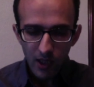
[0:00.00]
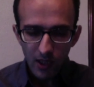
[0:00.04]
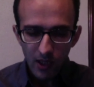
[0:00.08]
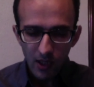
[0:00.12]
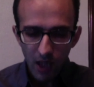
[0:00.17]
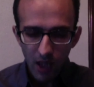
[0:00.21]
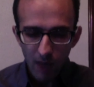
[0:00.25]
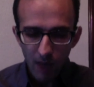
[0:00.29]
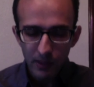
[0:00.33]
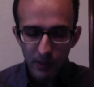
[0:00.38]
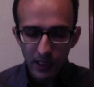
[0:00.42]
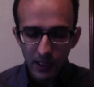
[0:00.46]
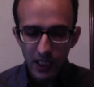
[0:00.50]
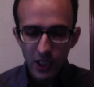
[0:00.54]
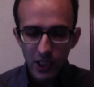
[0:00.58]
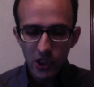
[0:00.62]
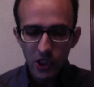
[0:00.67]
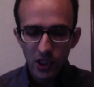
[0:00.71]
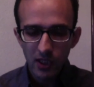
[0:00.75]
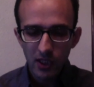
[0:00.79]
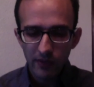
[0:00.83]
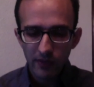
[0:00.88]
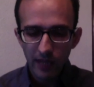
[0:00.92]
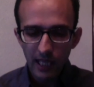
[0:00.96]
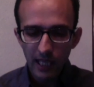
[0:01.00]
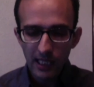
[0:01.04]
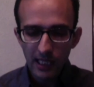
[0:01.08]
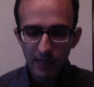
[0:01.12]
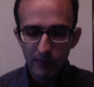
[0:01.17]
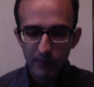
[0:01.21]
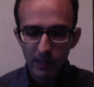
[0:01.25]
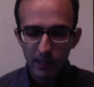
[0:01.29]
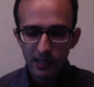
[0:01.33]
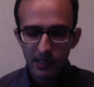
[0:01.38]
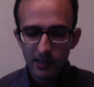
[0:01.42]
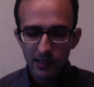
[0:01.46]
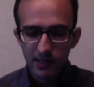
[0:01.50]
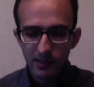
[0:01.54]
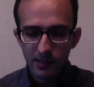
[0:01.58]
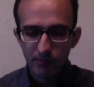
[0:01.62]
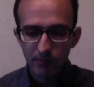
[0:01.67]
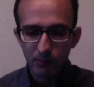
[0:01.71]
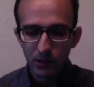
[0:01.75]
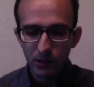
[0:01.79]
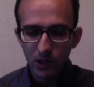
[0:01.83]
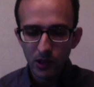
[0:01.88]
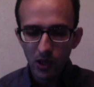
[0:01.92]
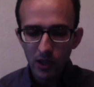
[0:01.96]
combination of elements
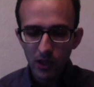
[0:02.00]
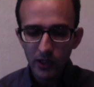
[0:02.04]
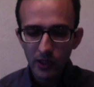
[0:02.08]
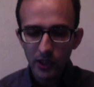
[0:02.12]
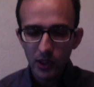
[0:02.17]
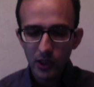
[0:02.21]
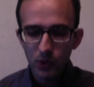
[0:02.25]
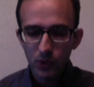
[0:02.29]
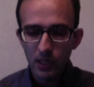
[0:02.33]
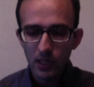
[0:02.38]
belonging